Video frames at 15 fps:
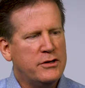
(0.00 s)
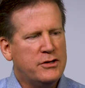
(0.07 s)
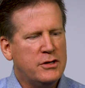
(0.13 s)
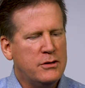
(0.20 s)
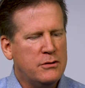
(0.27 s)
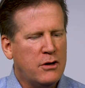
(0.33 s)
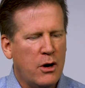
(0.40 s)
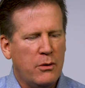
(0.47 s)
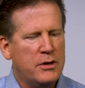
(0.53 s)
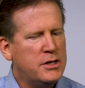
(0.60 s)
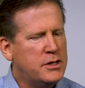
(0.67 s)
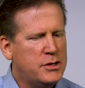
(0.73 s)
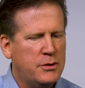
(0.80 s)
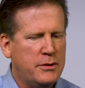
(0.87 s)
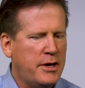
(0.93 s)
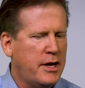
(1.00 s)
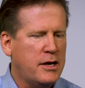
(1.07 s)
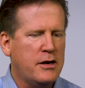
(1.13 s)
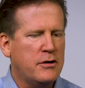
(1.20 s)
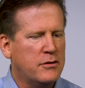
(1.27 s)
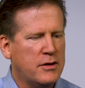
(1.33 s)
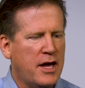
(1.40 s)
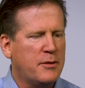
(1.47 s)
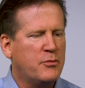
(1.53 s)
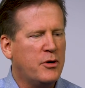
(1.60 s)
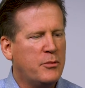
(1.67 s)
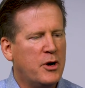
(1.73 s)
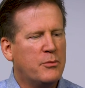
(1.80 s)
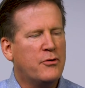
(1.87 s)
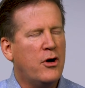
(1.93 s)
to go into an editor like
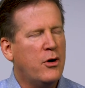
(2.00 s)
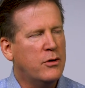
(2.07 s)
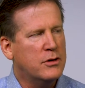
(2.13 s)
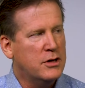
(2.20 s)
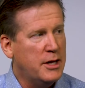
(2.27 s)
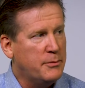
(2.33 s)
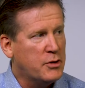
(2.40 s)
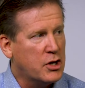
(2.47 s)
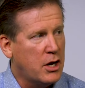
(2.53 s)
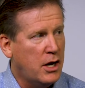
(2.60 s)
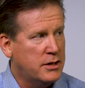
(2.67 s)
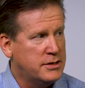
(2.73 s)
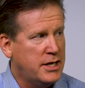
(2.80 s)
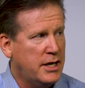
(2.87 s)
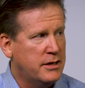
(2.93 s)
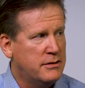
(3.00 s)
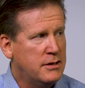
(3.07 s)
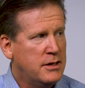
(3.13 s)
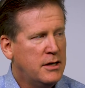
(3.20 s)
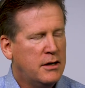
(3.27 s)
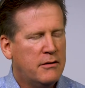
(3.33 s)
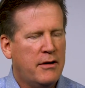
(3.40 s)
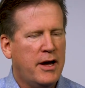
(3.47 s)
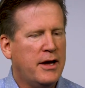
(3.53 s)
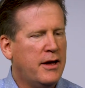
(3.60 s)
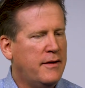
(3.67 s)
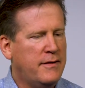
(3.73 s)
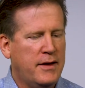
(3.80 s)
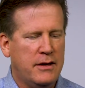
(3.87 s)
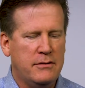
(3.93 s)
Premiere Pro, clip the content, right?
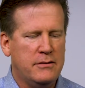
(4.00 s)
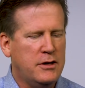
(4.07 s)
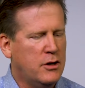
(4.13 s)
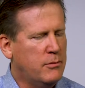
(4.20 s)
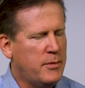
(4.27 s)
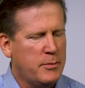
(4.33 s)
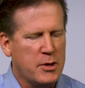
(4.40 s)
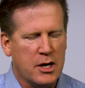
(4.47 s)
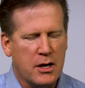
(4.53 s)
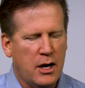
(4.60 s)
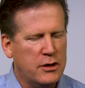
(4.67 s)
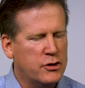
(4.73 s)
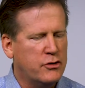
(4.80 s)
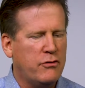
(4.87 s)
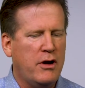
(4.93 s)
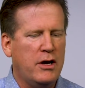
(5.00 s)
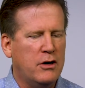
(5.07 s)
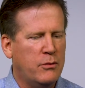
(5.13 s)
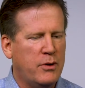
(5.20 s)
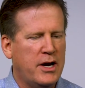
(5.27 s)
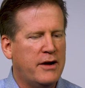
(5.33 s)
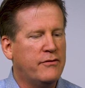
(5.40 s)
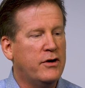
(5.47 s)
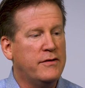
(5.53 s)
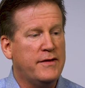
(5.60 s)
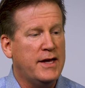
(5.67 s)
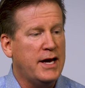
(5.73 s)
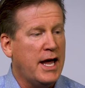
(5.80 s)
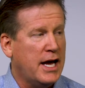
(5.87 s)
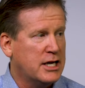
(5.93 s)
And then, you know, maybe a color grade or whatever, and
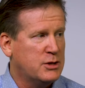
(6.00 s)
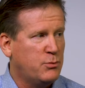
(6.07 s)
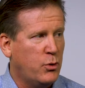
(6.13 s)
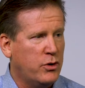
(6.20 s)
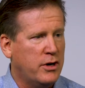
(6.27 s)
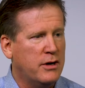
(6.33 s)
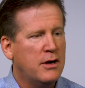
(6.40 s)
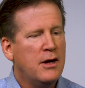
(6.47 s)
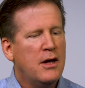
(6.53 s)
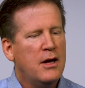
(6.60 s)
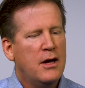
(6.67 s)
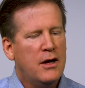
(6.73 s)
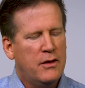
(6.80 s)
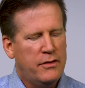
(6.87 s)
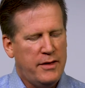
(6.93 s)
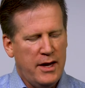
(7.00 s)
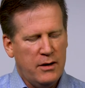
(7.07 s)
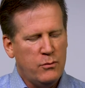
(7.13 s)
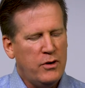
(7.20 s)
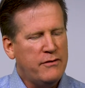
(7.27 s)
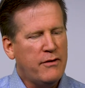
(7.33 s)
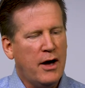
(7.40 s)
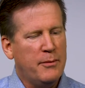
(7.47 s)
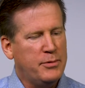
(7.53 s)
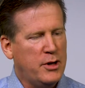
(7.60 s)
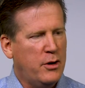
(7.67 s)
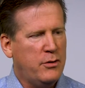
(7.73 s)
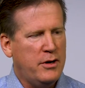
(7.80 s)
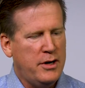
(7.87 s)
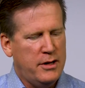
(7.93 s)
then export it. Then we've
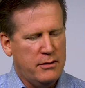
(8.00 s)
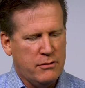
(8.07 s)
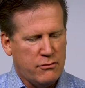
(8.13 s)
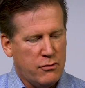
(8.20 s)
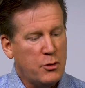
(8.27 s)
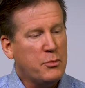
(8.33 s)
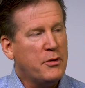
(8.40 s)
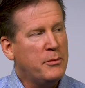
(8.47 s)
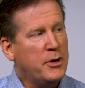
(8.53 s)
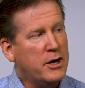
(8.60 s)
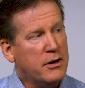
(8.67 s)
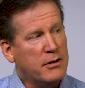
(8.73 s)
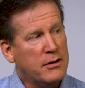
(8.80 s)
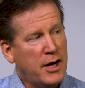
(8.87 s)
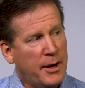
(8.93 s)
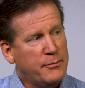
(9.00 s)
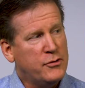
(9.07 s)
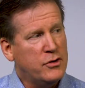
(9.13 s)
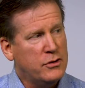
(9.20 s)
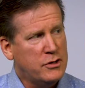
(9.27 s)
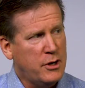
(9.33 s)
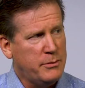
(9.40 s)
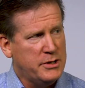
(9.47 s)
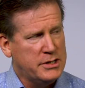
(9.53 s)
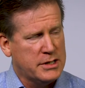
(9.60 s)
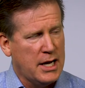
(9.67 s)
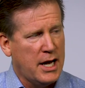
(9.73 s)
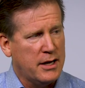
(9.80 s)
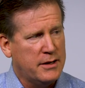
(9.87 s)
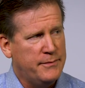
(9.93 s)
uploaded it through Premiere up to Adobe
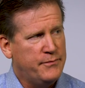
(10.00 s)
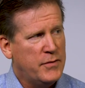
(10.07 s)
Stock.